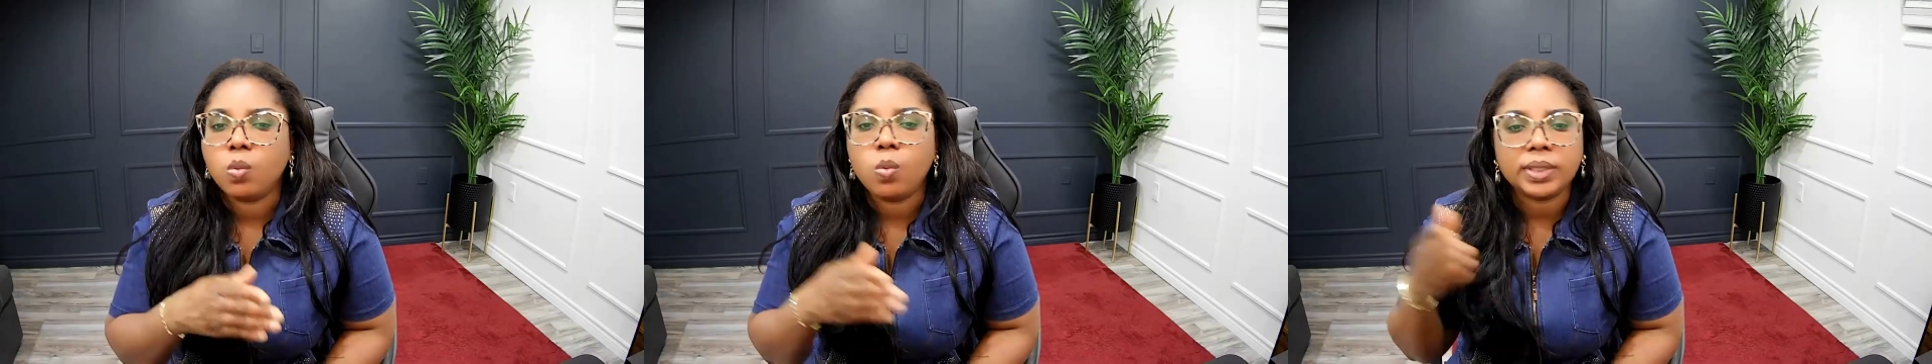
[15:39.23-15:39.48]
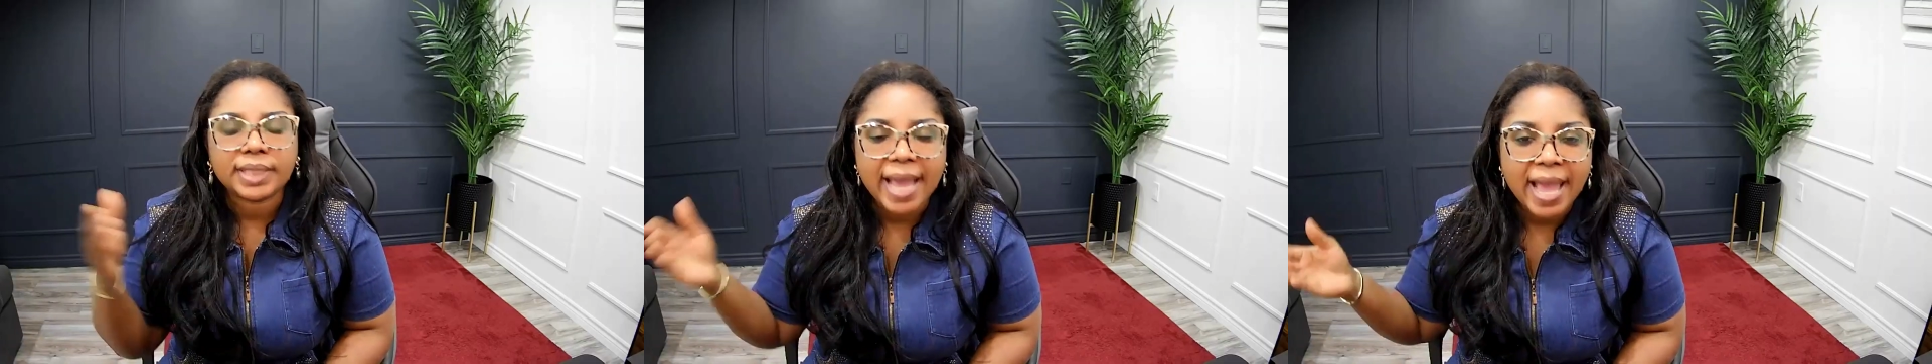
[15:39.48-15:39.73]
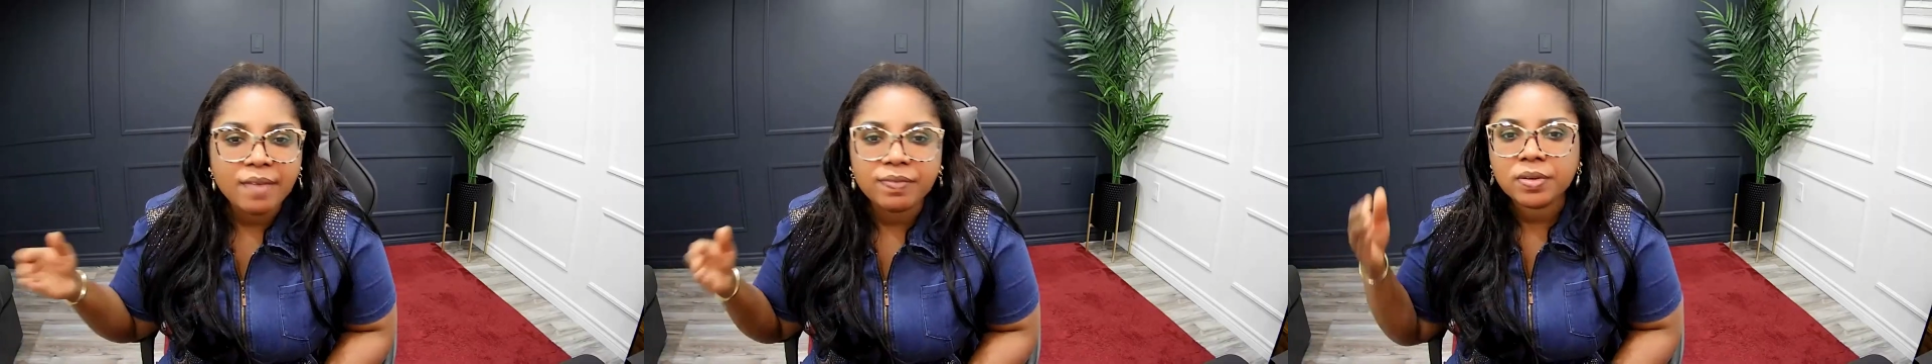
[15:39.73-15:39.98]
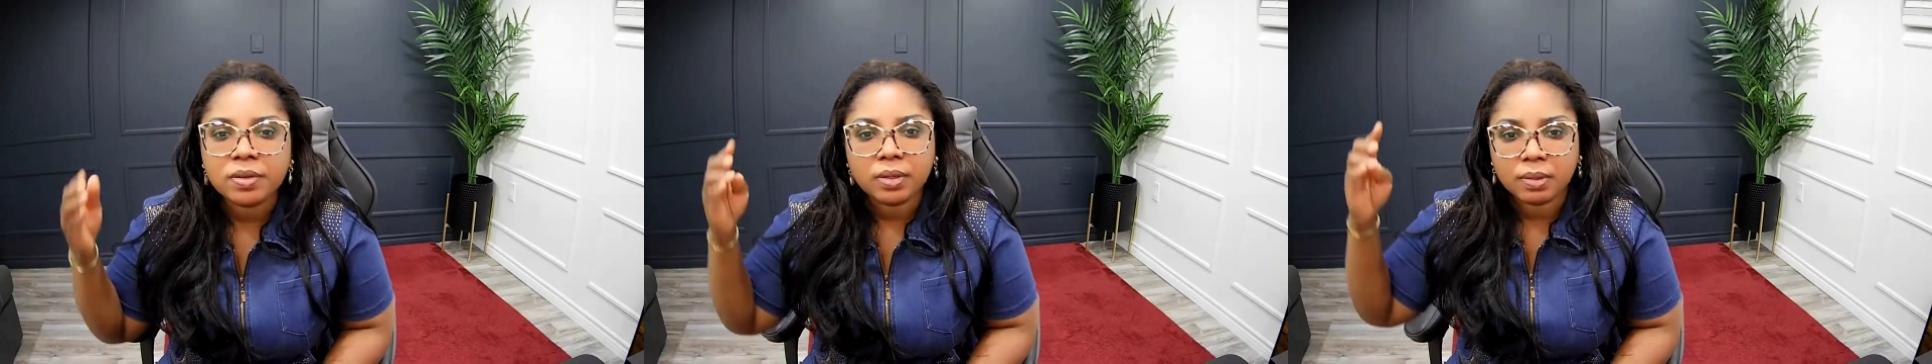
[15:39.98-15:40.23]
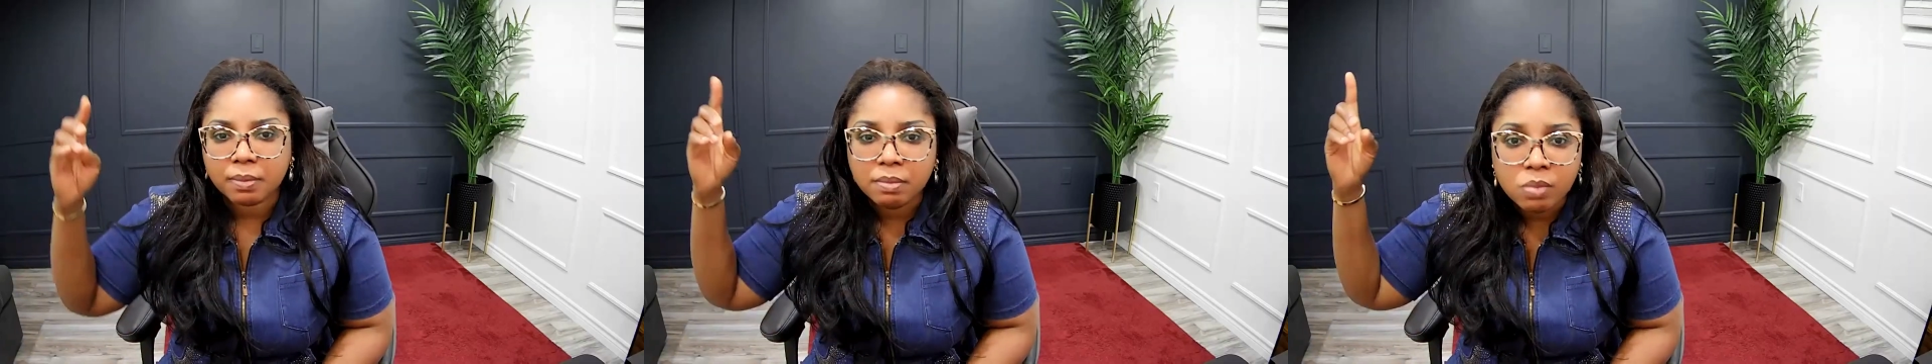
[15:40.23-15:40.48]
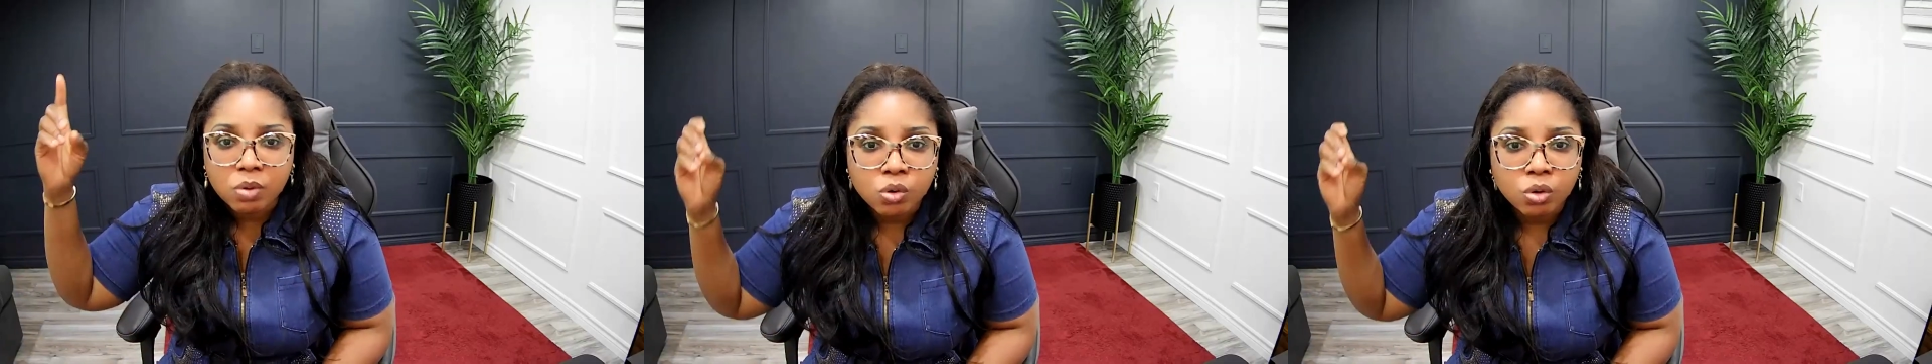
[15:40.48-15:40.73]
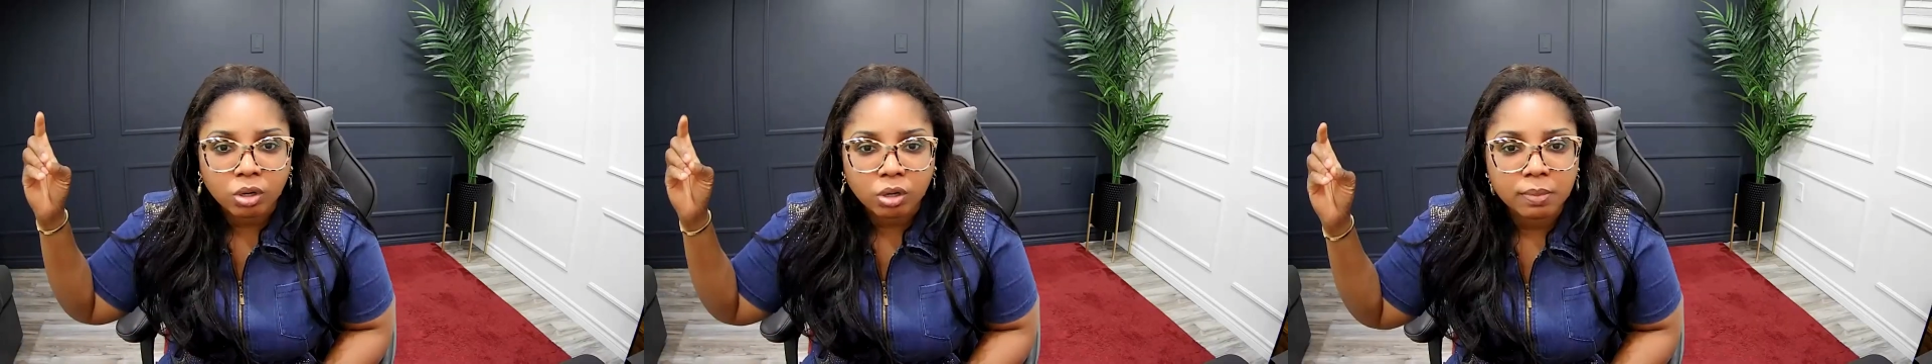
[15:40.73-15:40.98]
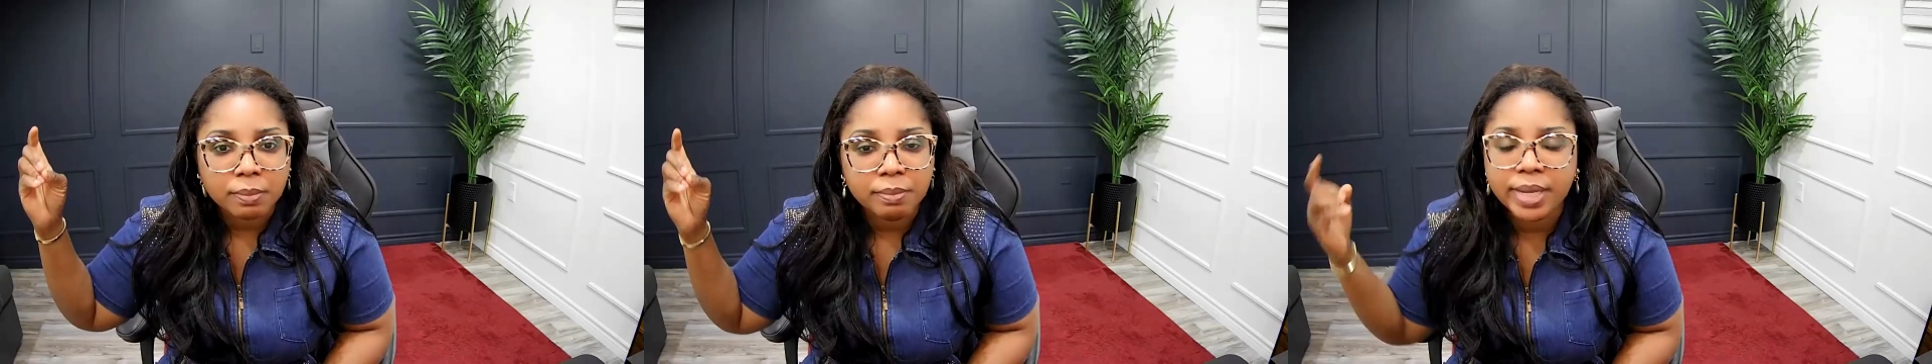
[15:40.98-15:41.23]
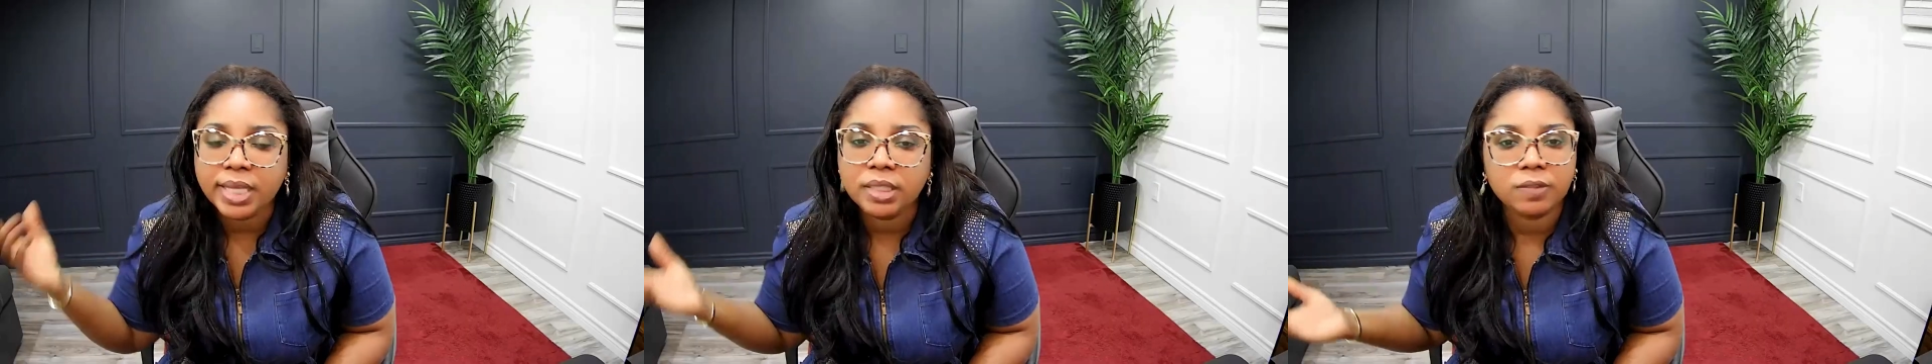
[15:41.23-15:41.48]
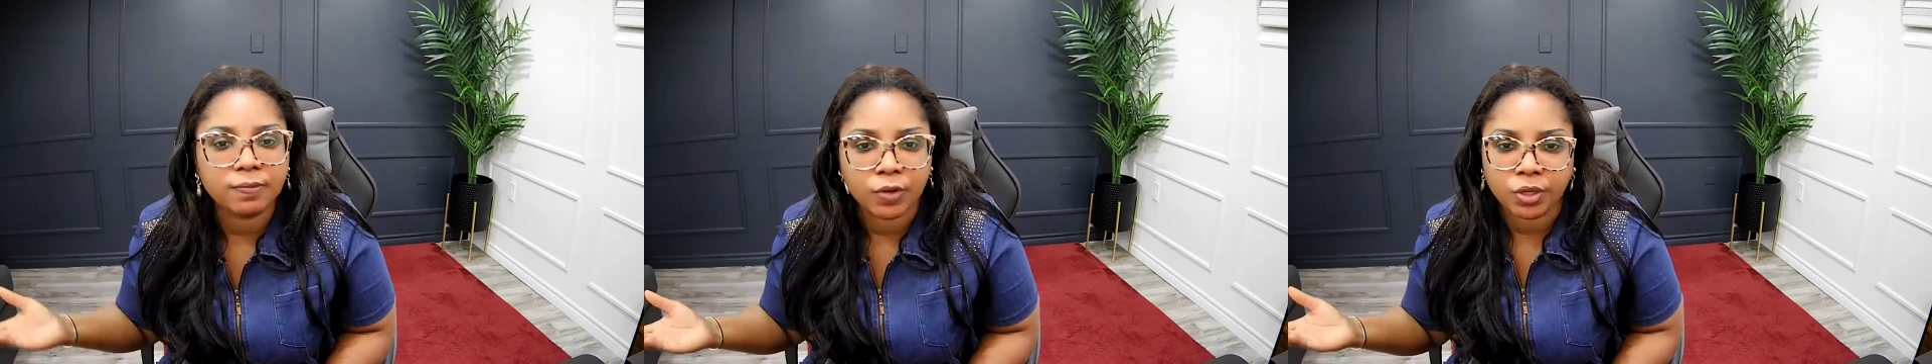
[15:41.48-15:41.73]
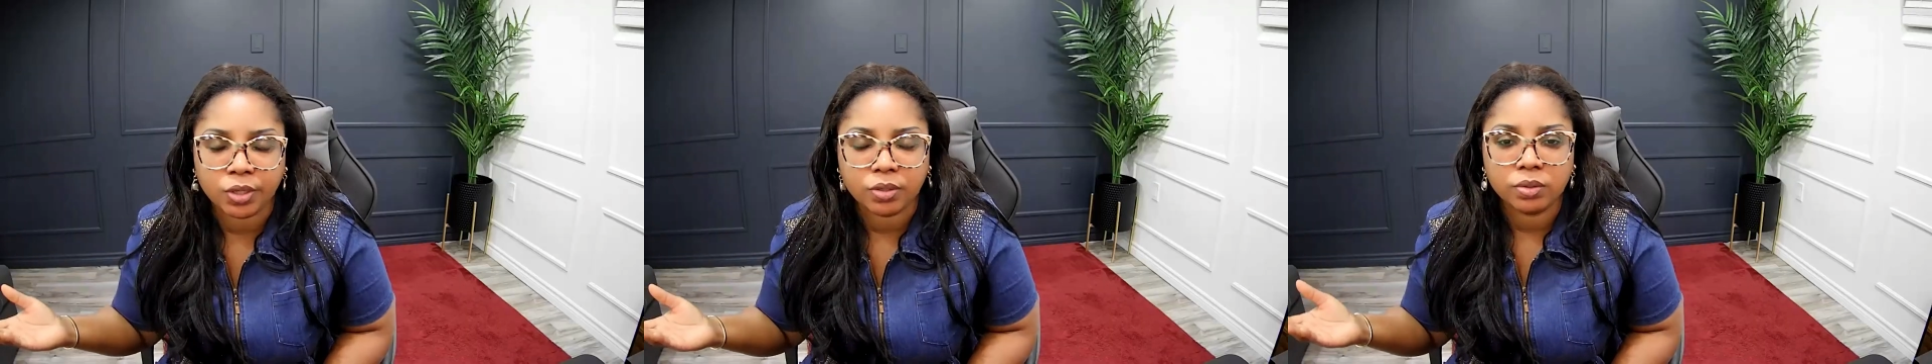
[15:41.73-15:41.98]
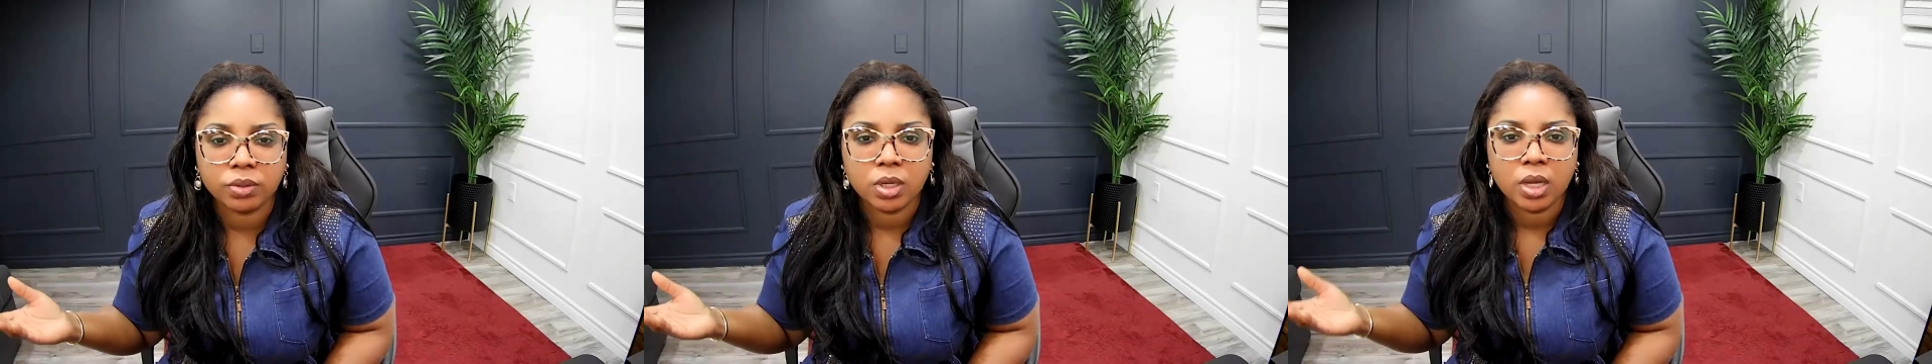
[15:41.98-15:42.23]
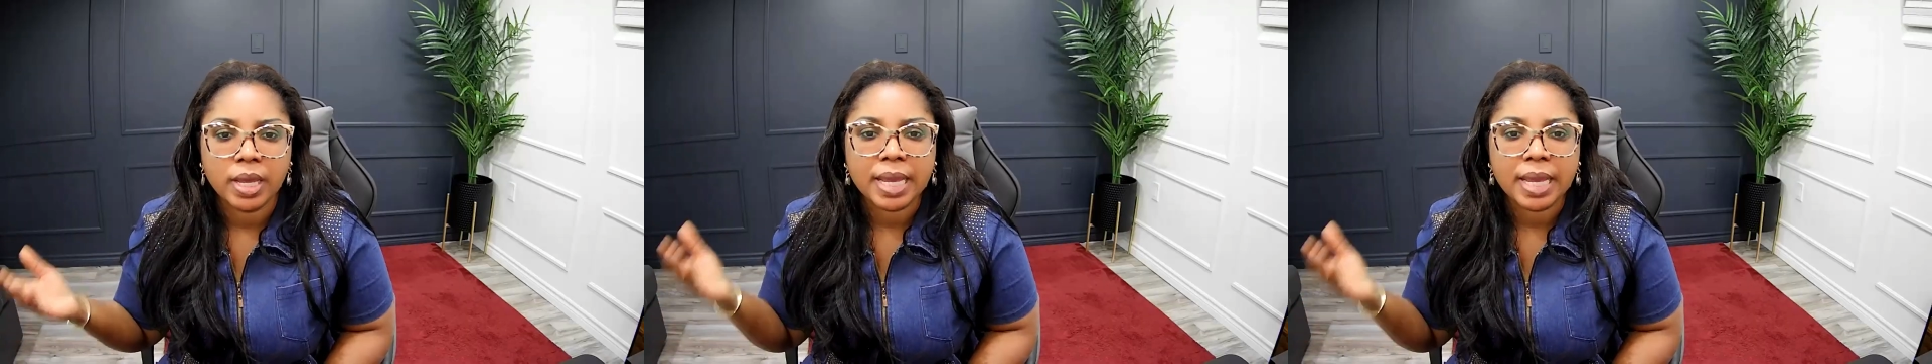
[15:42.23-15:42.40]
Whatever more means for you,